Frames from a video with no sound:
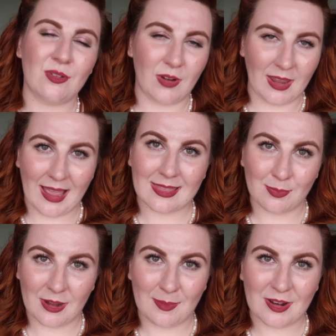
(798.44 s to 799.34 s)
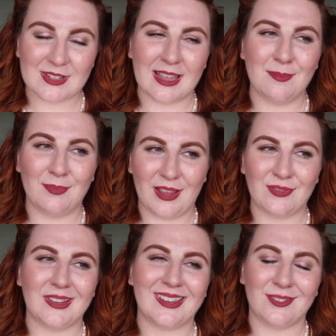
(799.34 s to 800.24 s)
right at the premiere time, but I
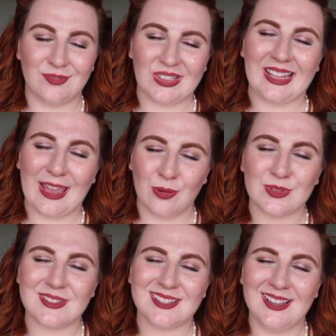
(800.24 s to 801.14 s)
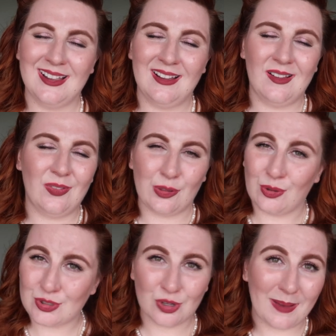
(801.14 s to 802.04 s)
feel like it really helps the
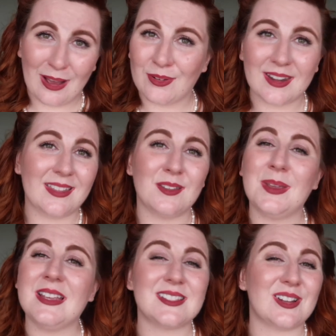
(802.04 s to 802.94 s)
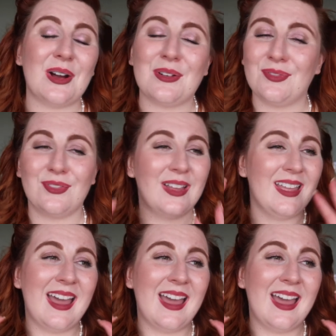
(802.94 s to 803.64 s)
YouTube algorithm-y stuff.